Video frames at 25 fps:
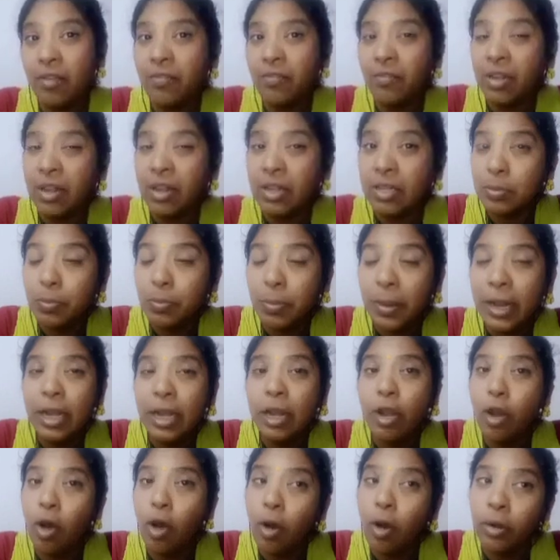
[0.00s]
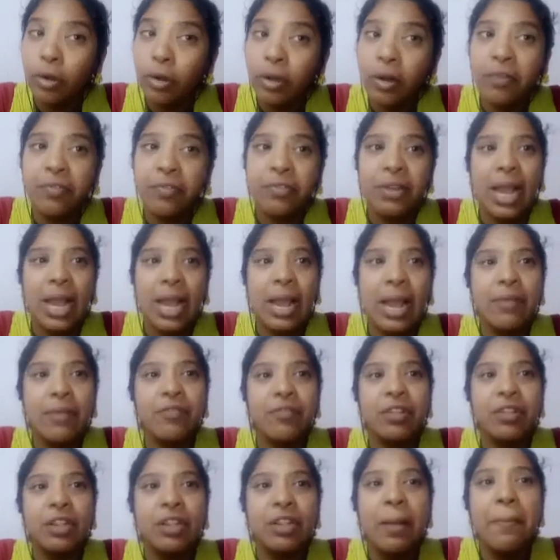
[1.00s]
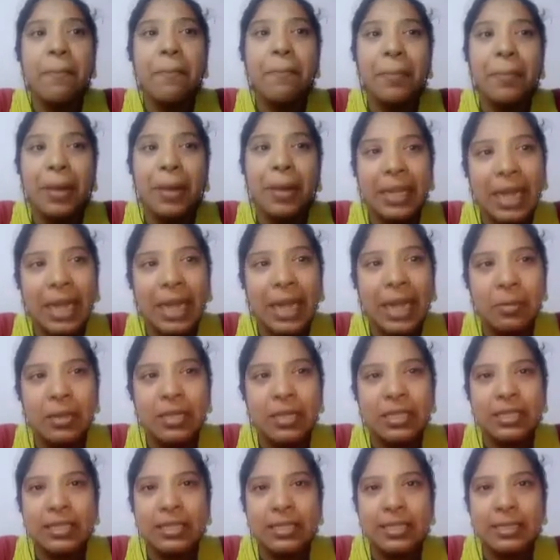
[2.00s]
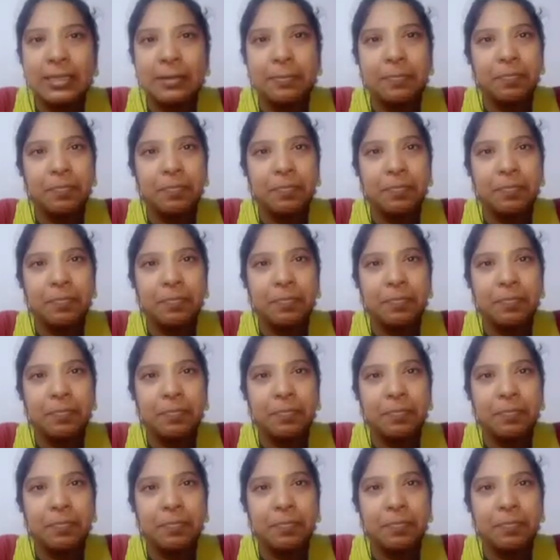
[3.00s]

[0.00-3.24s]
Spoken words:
we spend lot of time with the pet animals.